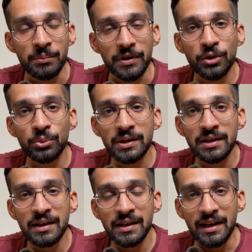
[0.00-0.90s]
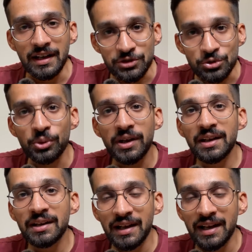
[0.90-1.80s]
but you were
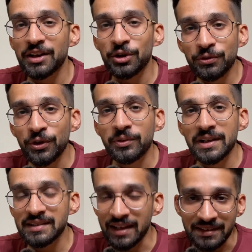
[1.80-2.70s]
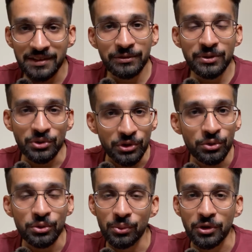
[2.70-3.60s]
exuding an air of confidence as if you
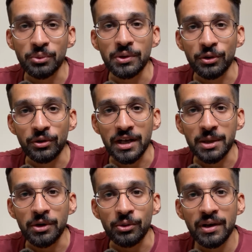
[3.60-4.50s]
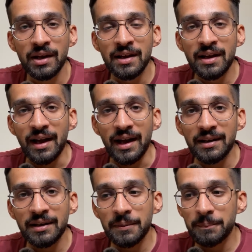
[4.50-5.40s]
knew what you were talking about.
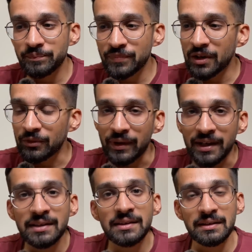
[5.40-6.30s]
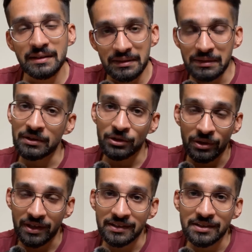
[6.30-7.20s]
And while
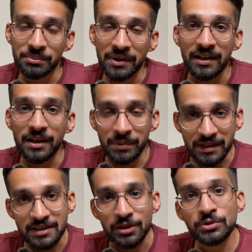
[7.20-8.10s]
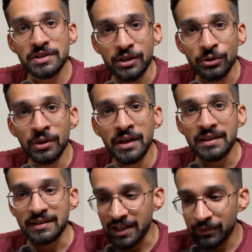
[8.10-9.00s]
your kids may end up excusing you,
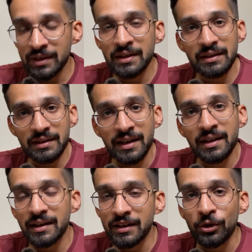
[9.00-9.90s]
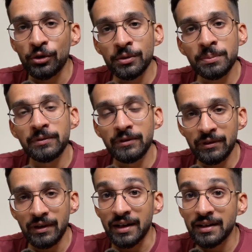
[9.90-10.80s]
that will take a lot of
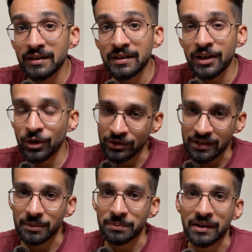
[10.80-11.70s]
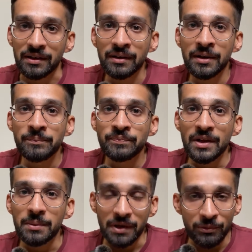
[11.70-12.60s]
unlearning on their part.
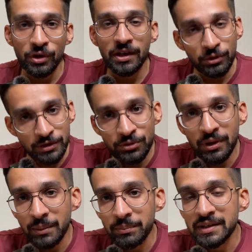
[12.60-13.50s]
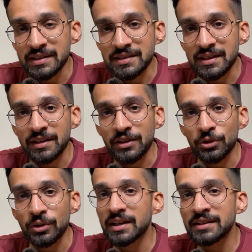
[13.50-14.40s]
But what can also happen is that
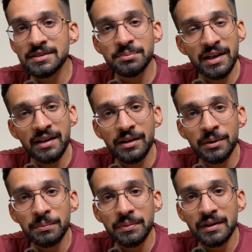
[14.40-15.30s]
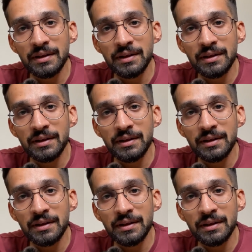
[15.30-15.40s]
your kids may end up